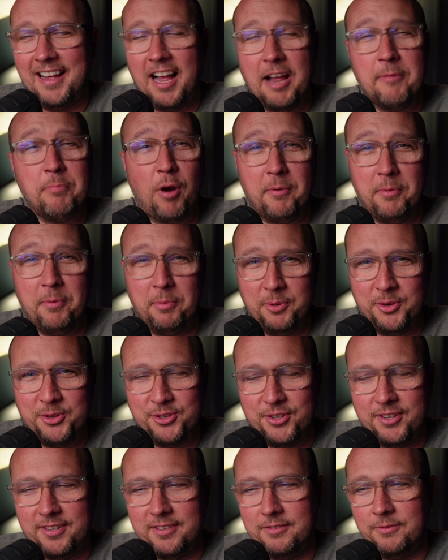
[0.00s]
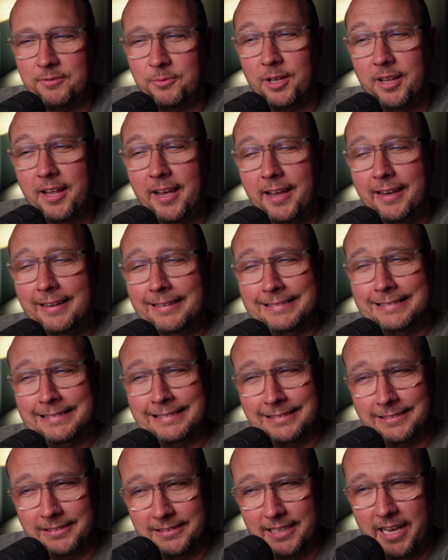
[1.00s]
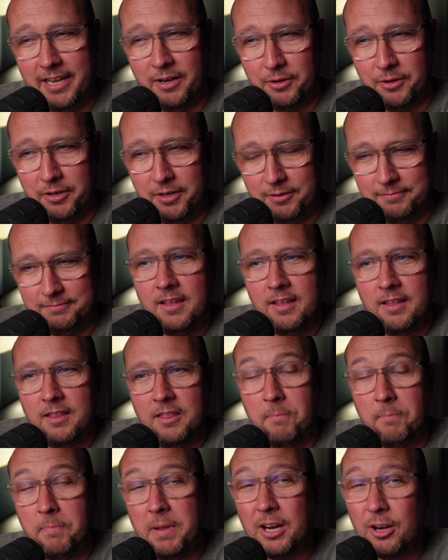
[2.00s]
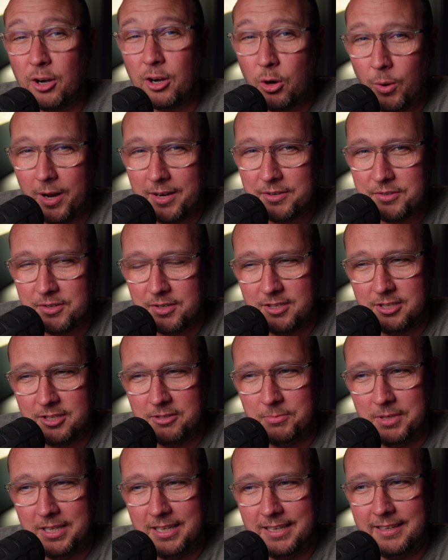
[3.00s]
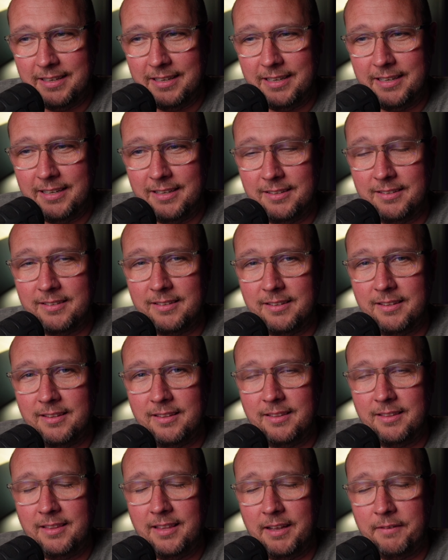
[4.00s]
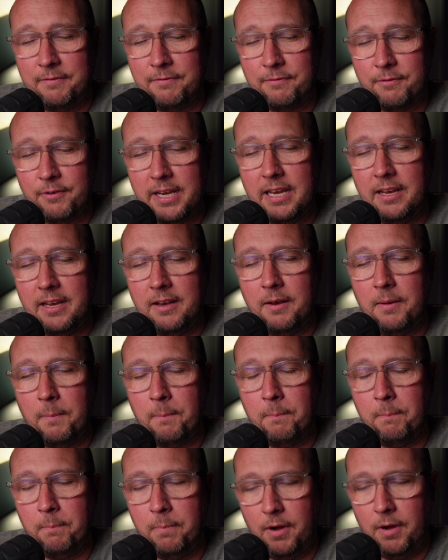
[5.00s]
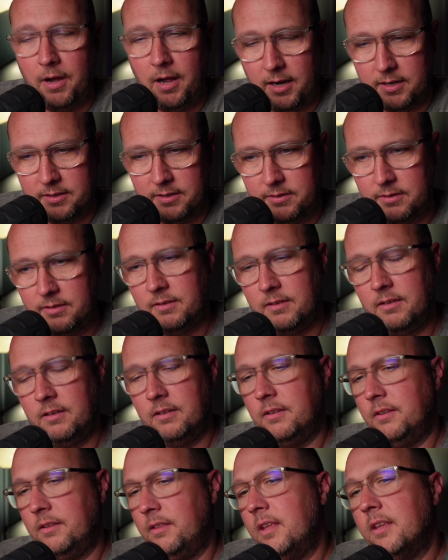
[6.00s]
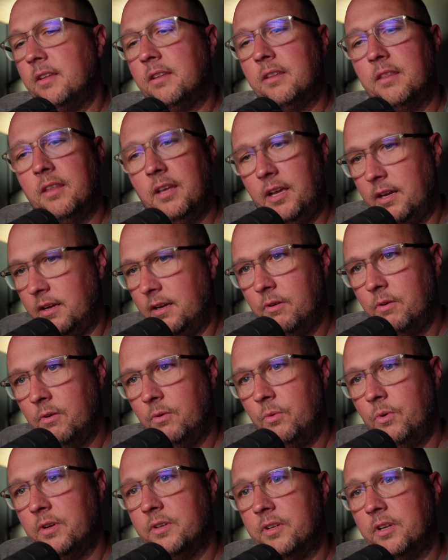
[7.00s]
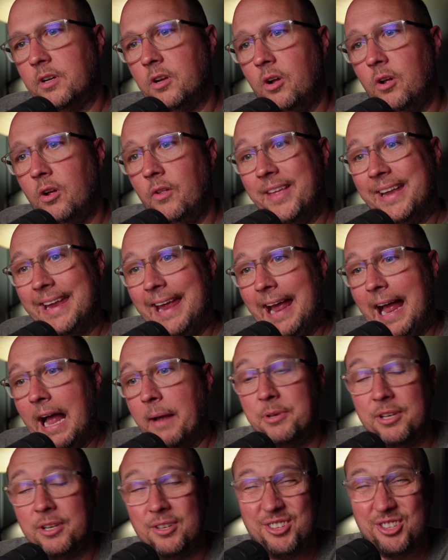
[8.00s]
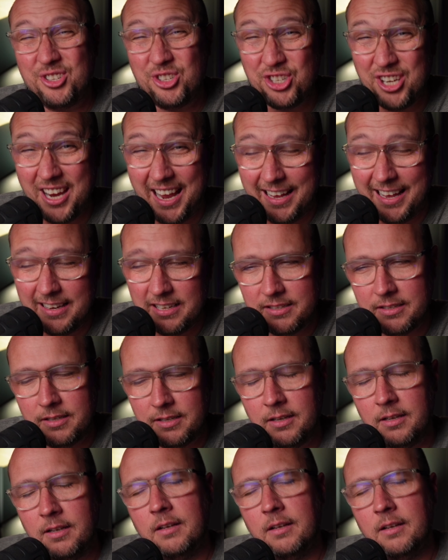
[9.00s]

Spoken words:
I probably shouldn't. Will I? I don't know. The bigger question to me is that freaking box. This thing. What is it called? The Captain's Chest.